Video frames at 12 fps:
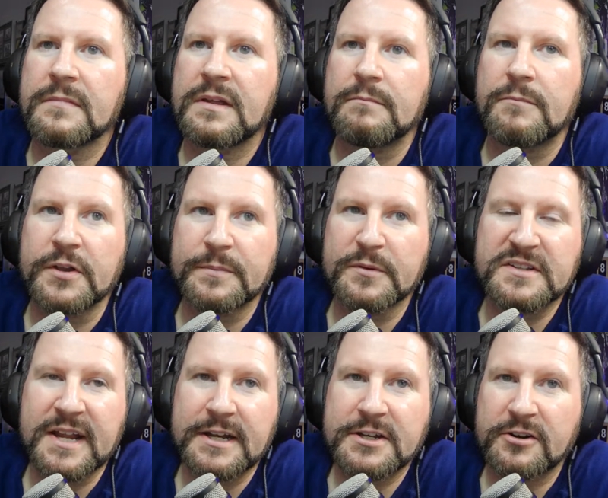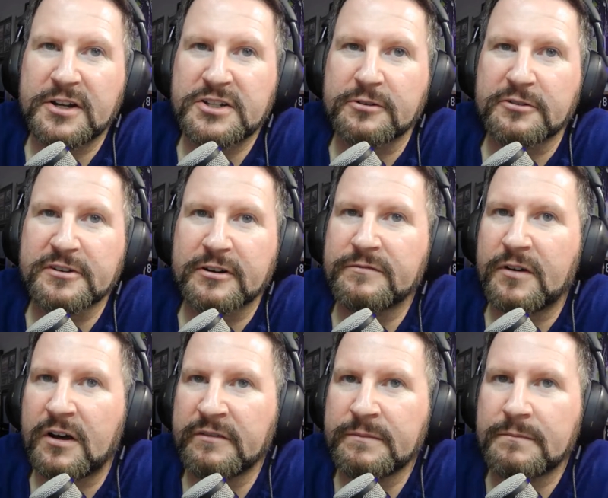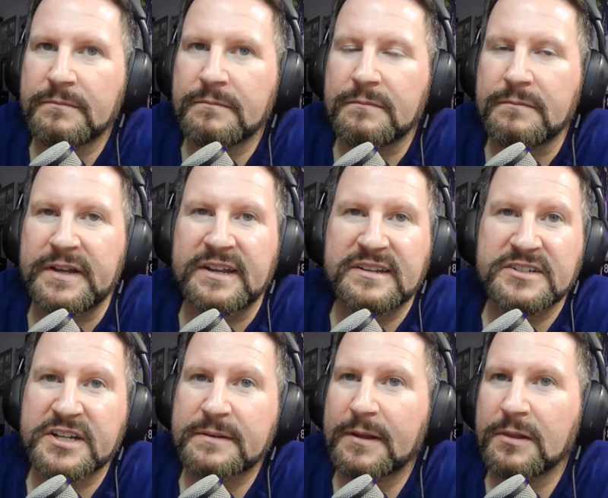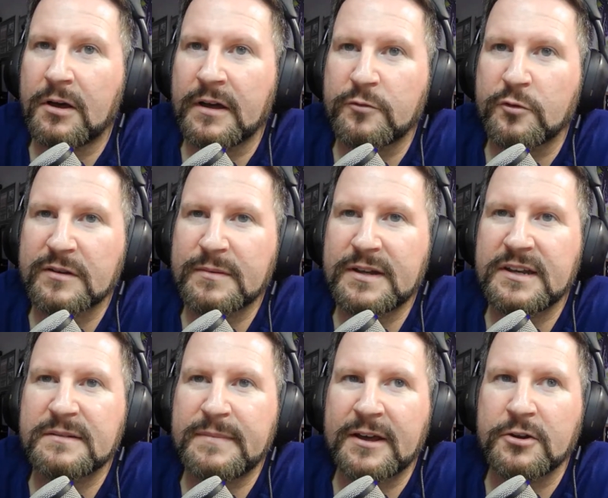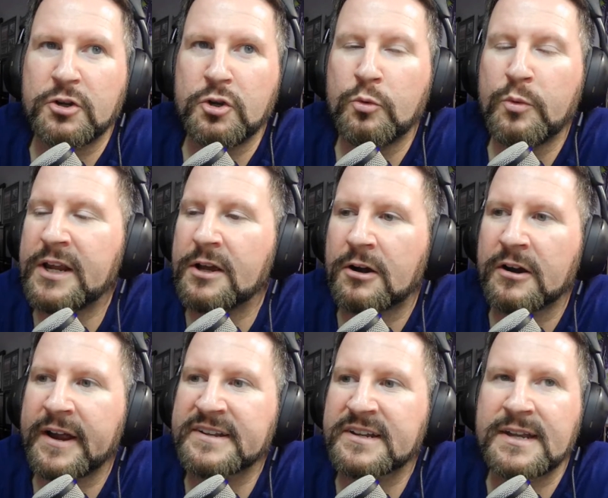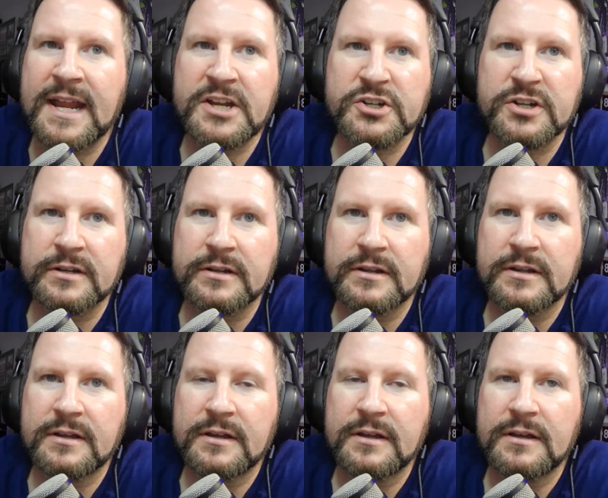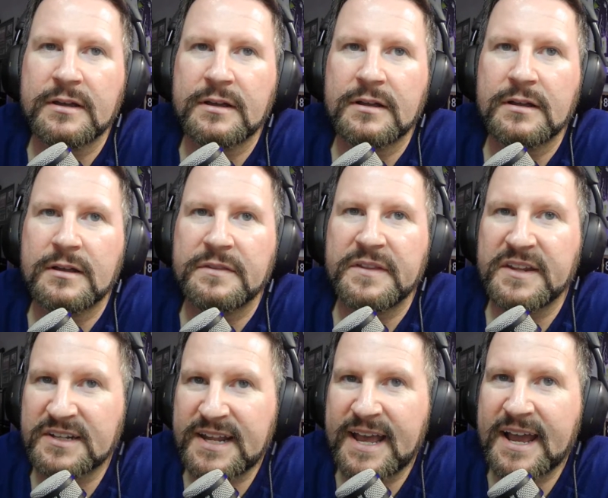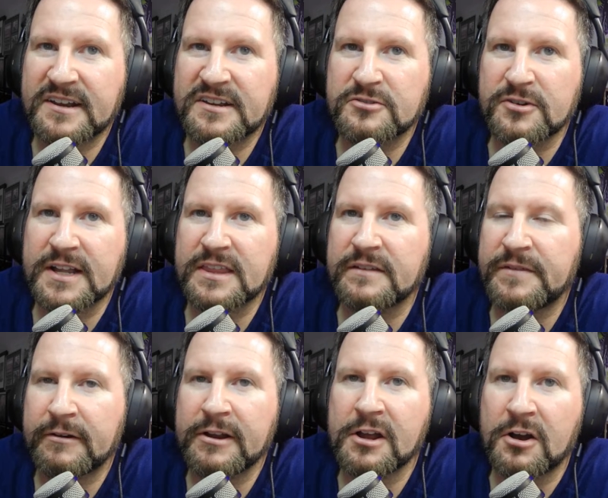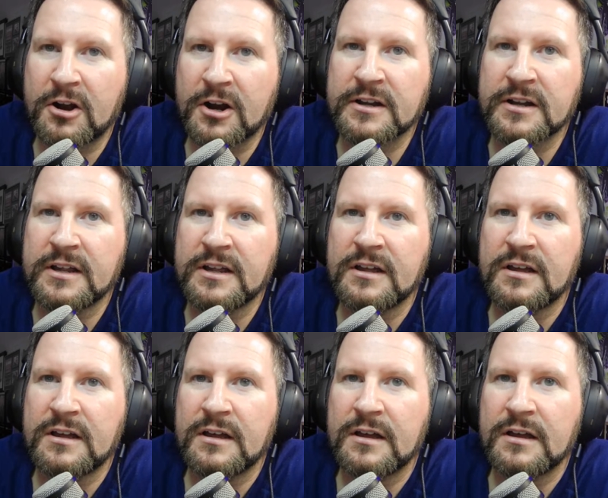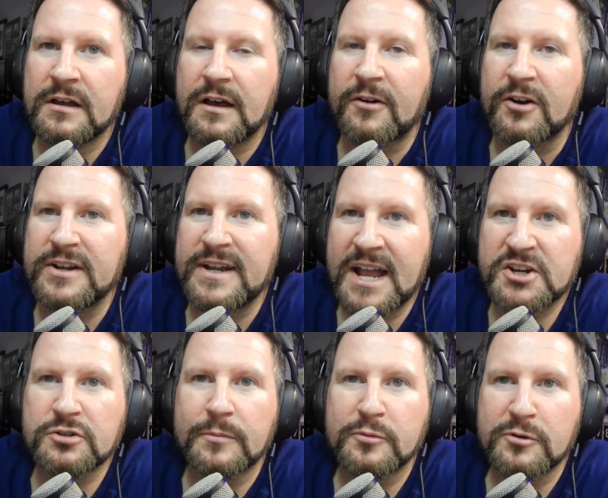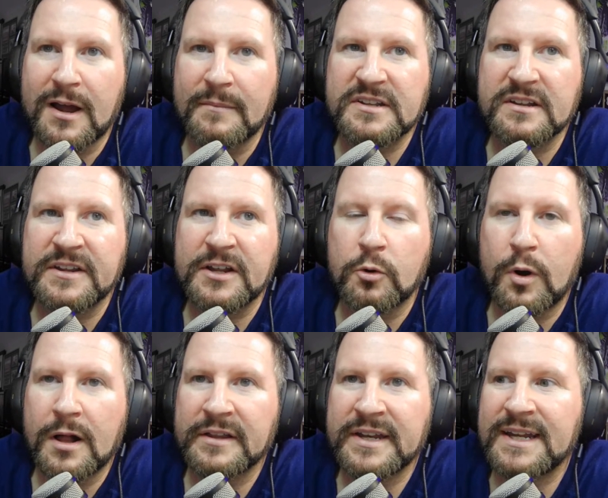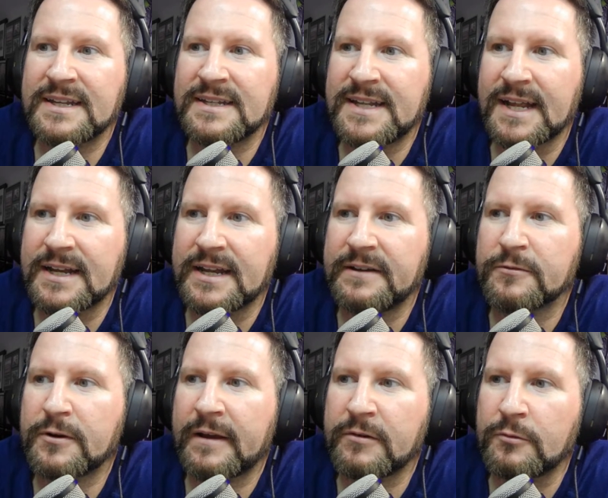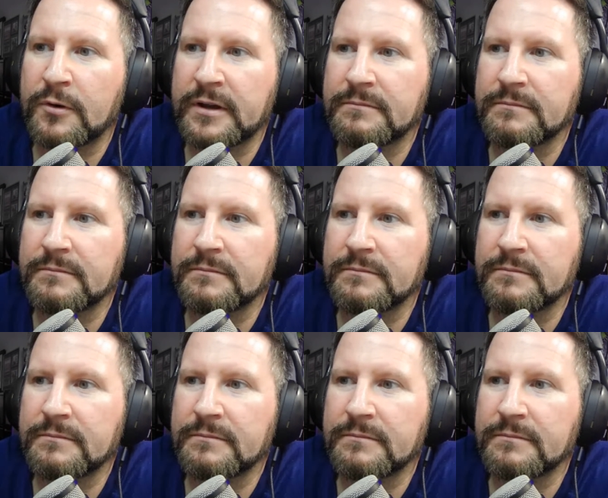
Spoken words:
Multiple state attorney generals are involved, but it isn't just about law enforcement. It's about who we are as a nation. These attacks struck at the very heart of our national promise of equality and dignity for everyone.